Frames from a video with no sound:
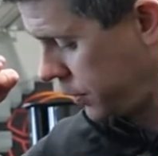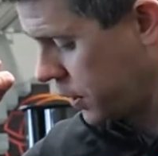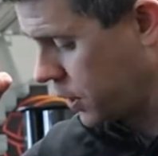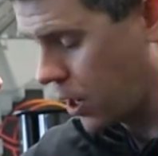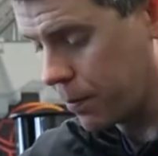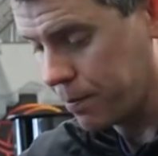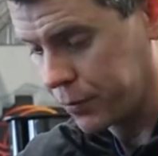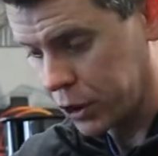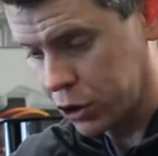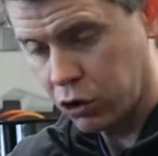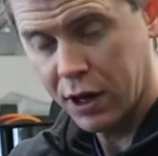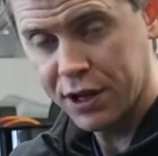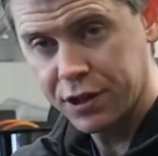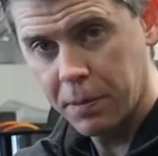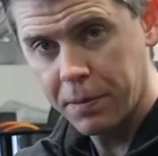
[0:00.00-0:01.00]
the um,
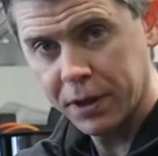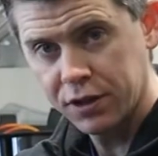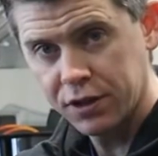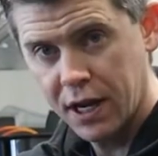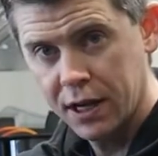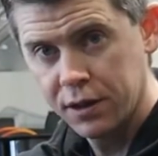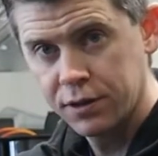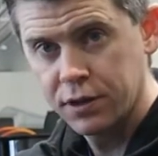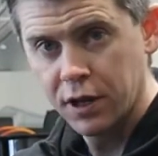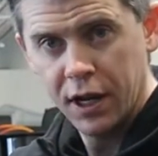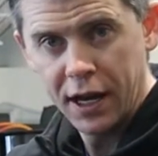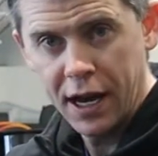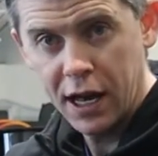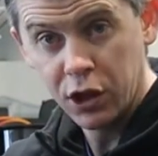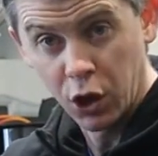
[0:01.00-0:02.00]
tricep extends,
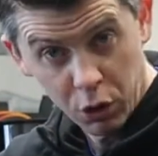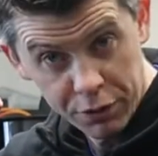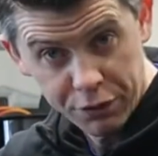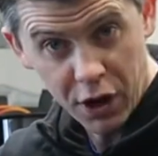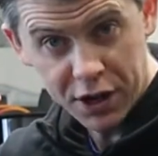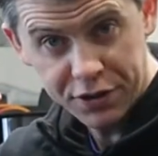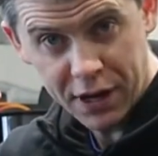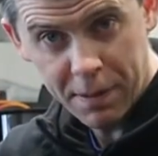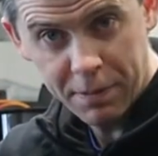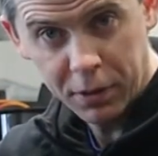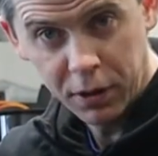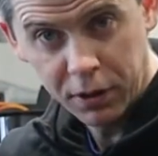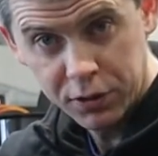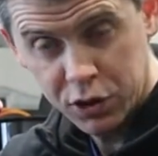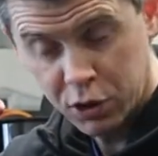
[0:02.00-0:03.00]
and the reverse
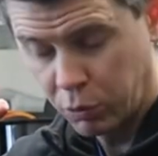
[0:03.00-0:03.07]
happens.